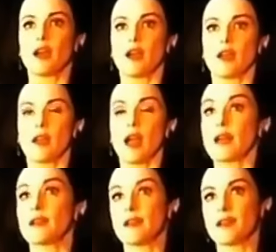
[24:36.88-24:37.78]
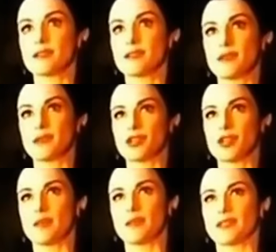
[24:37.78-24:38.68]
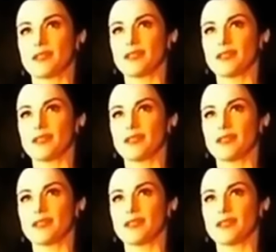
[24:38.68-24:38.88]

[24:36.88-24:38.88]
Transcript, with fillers: I can cast a simple enchantment and